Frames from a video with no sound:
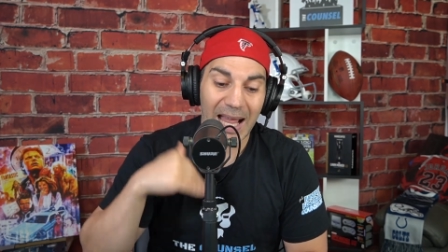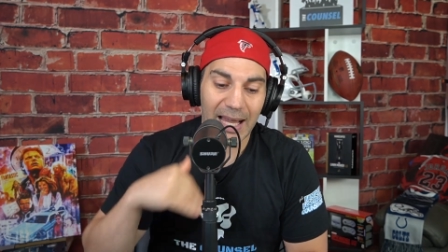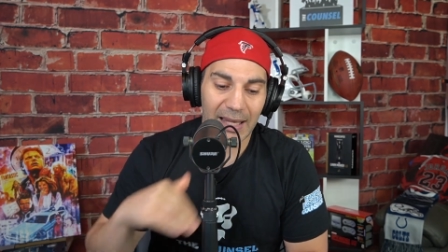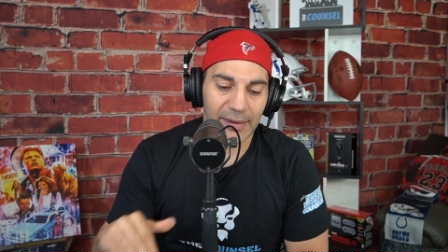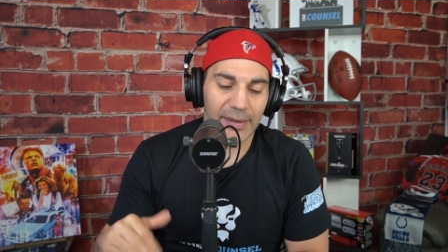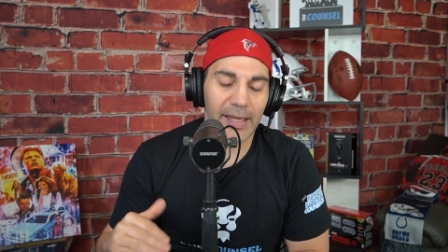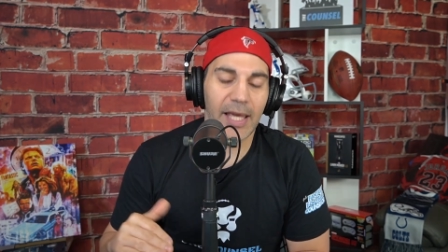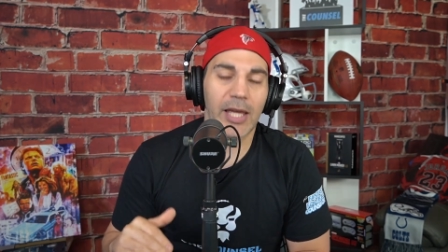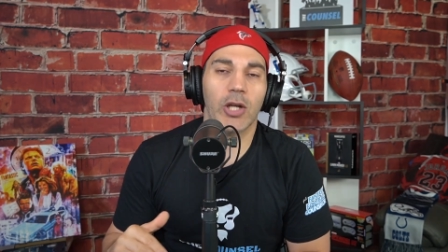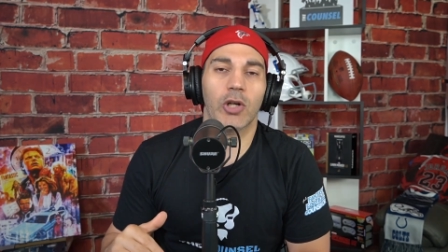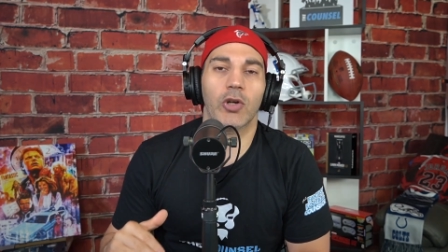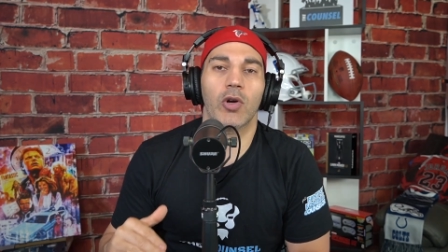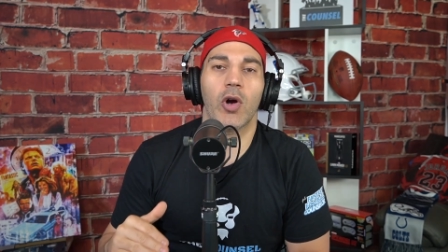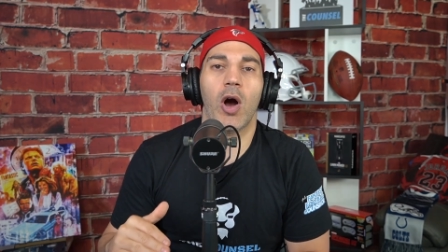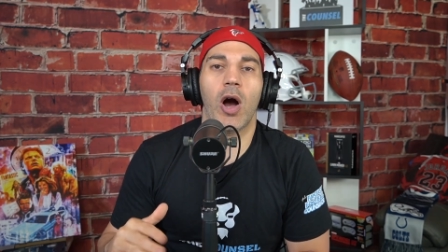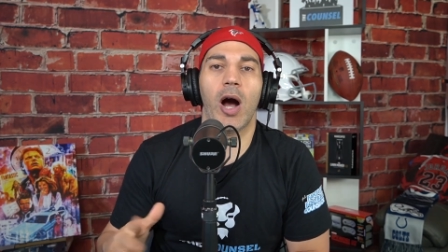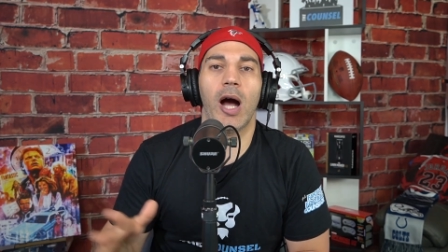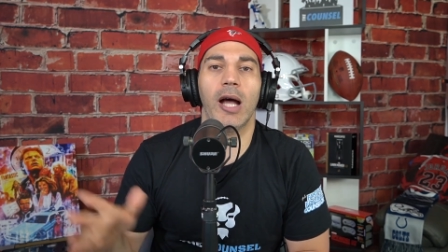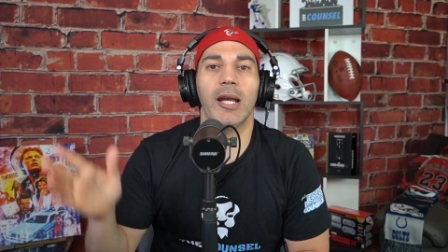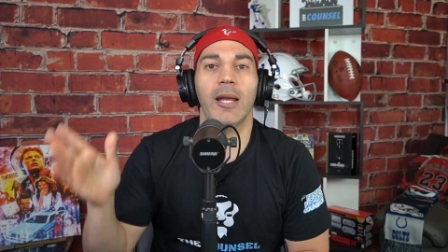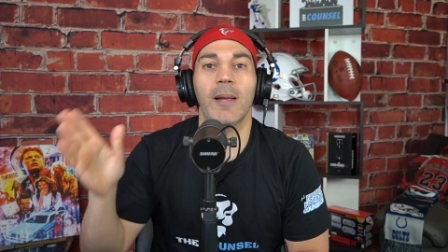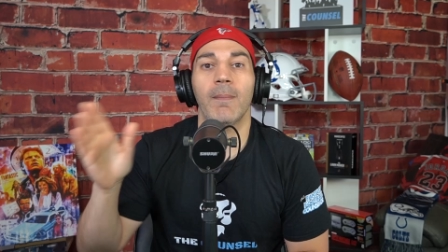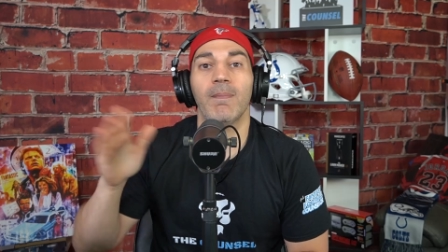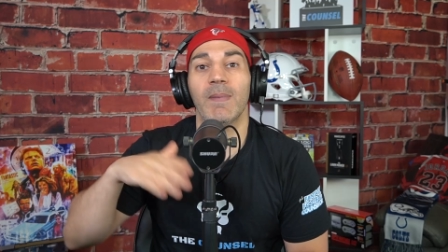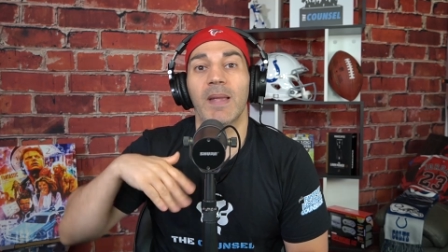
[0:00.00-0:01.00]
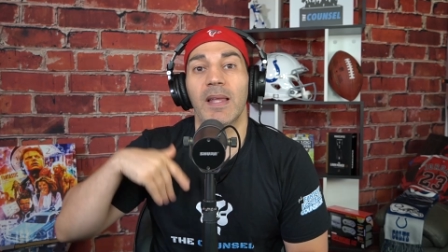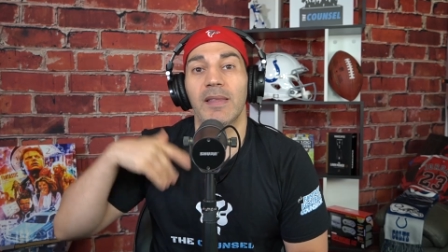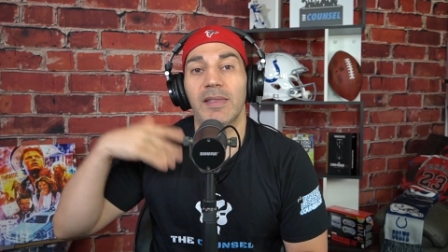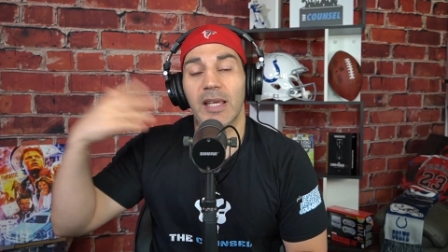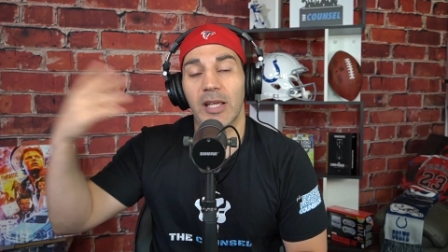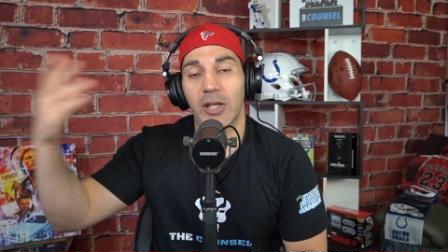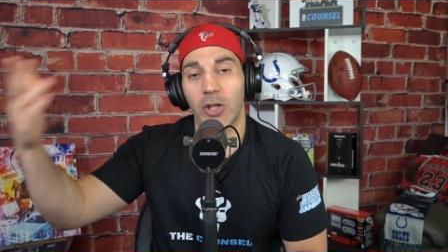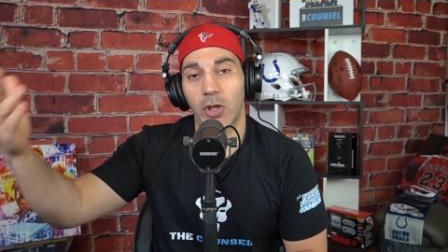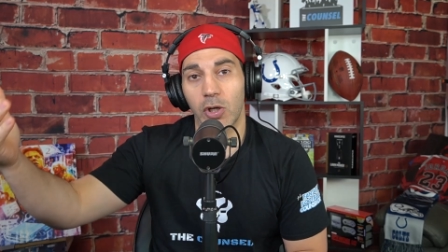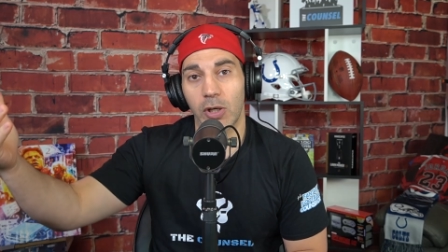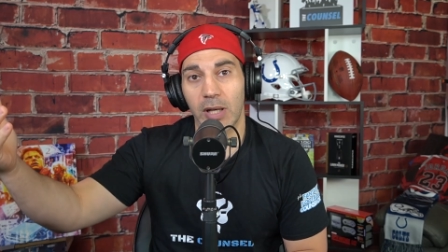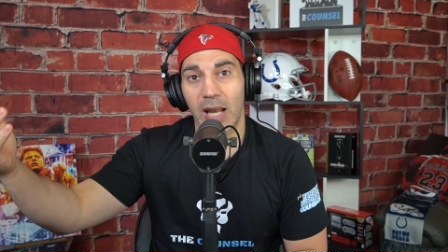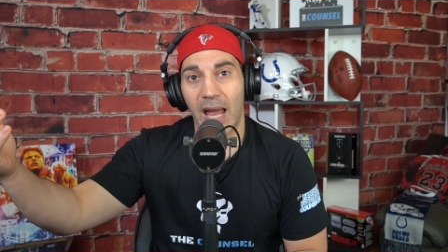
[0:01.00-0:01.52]
later on
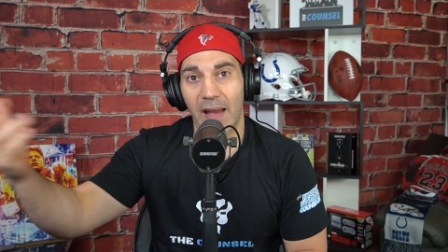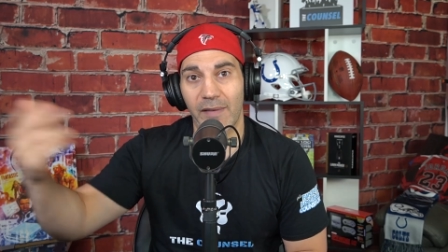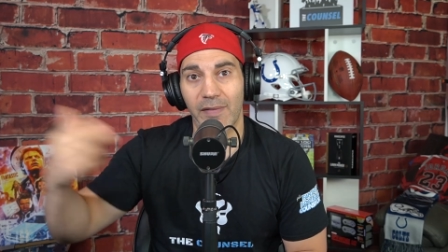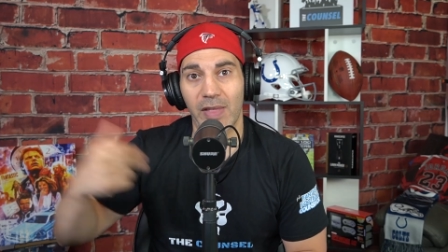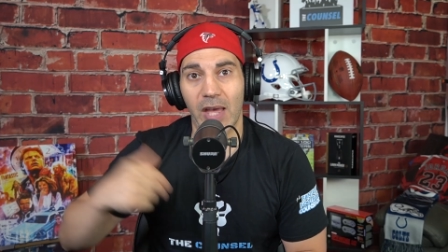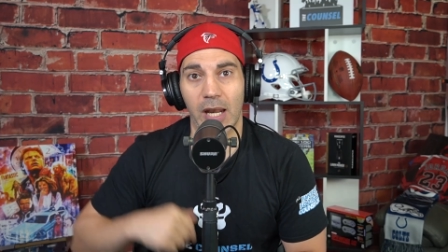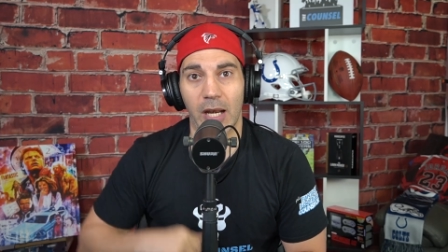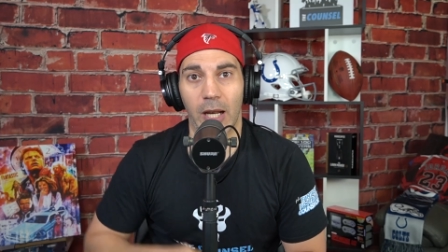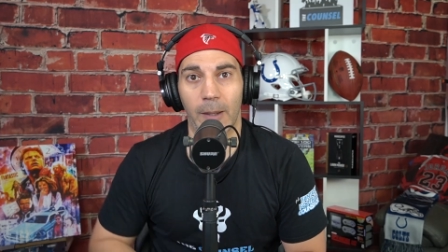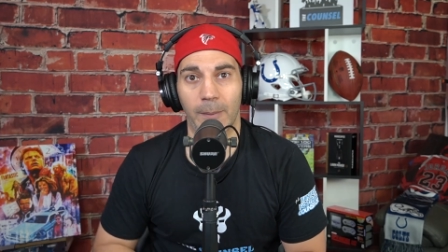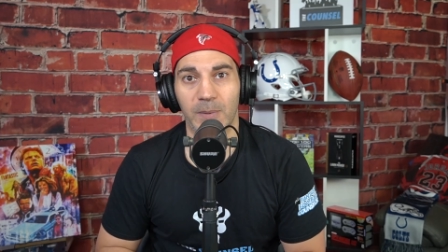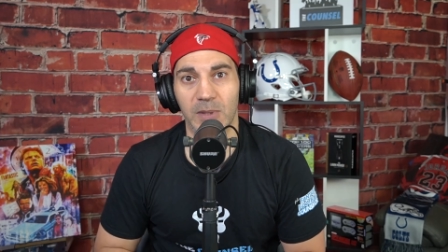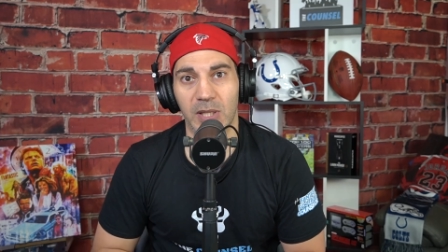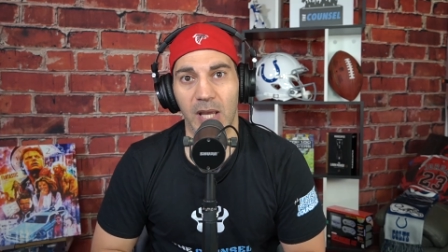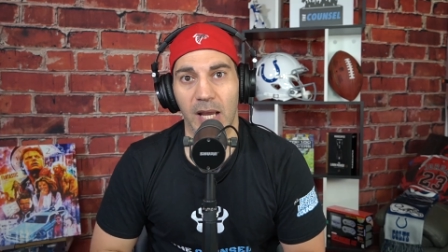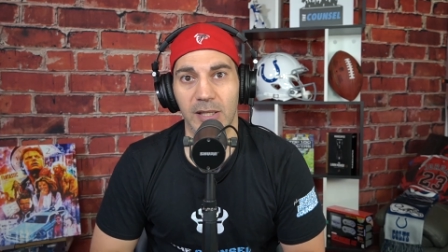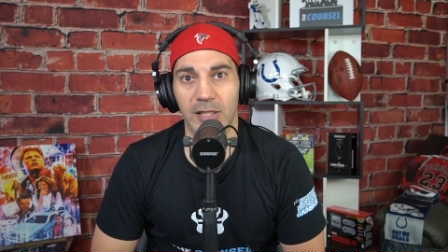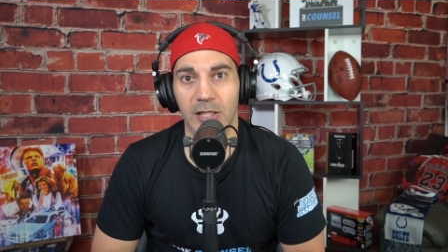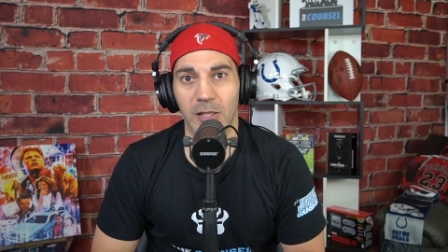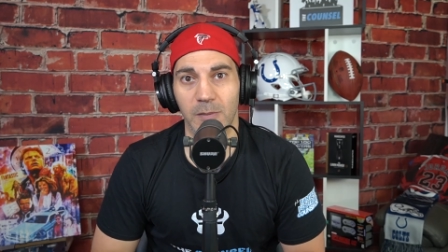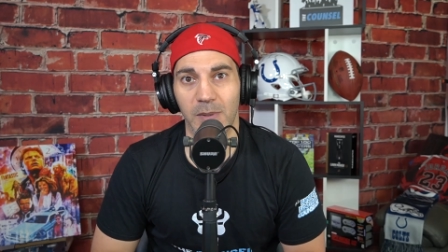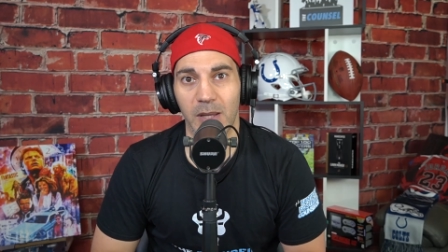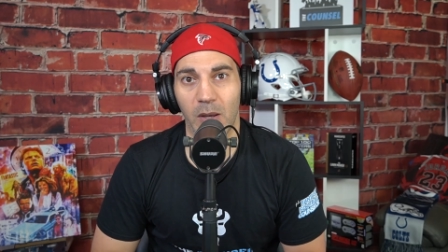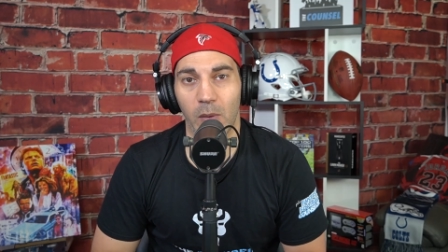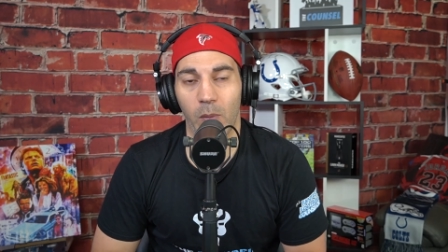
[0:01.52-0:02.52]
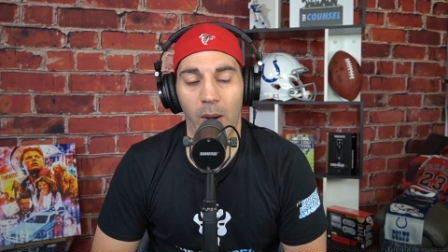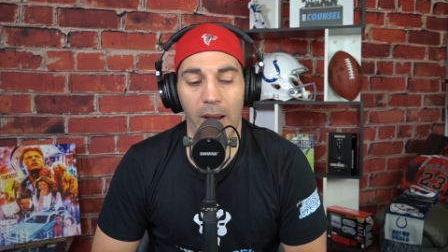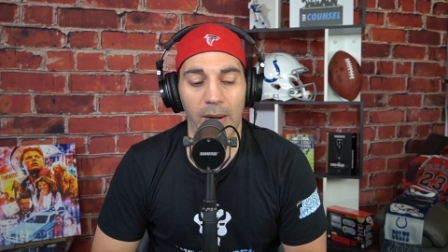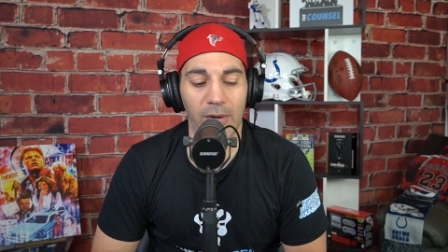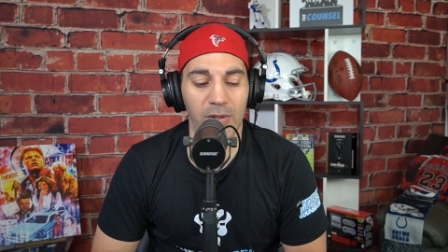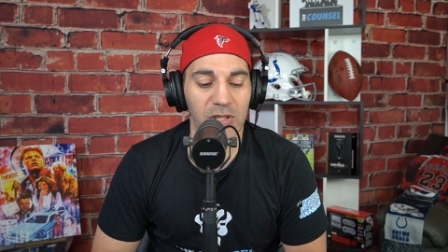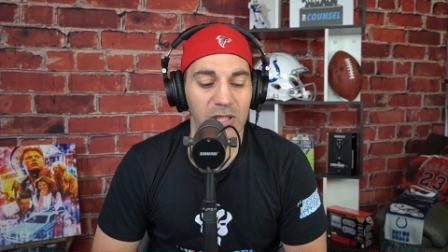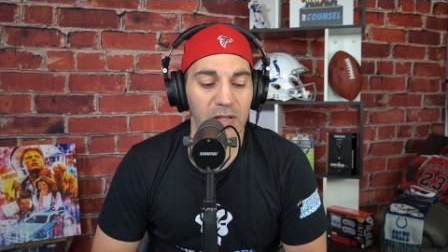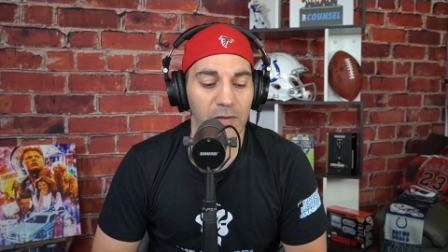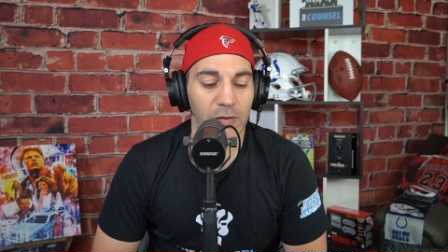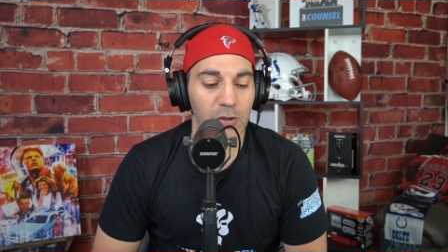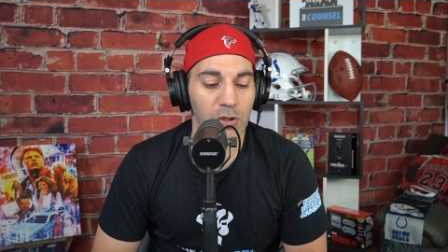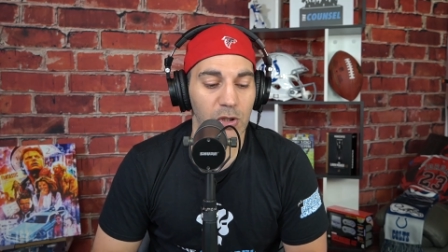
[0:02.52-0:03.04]
that could have that upside to be a wide
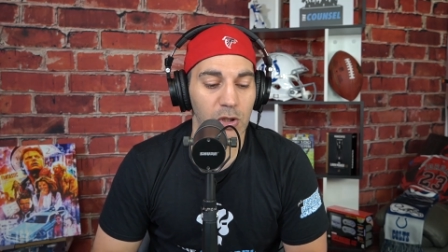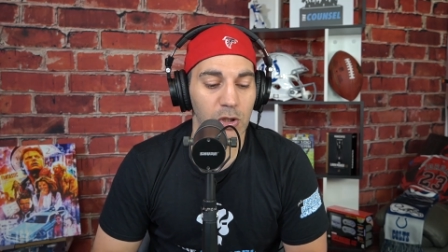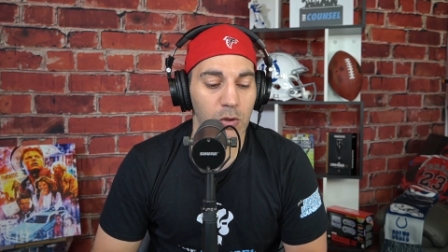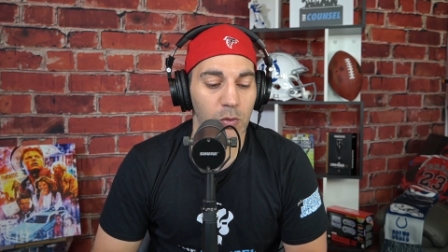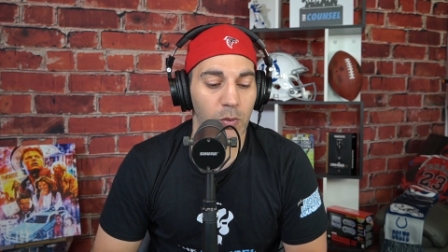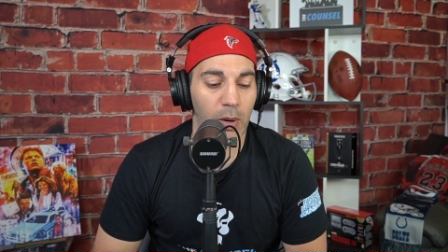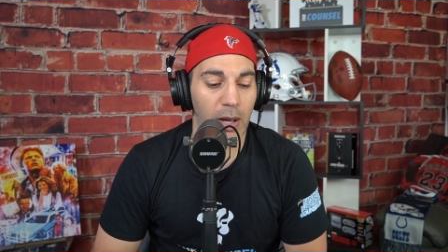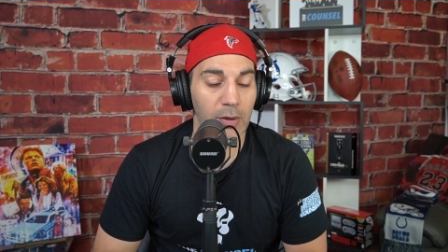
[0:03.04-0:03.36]
receiver two,